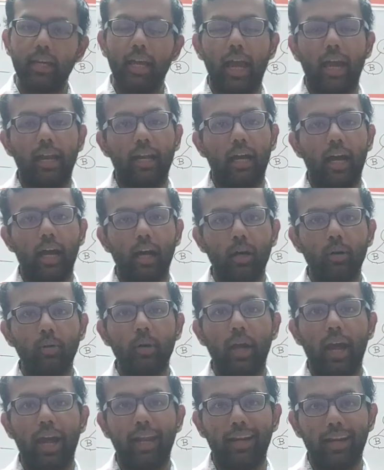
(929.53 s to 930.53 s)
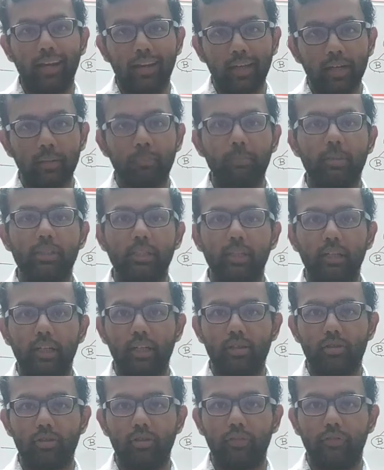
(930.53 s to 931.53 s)
and how an array
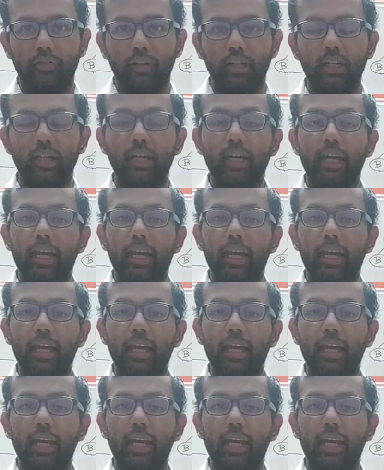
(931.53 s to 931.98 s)
representation of it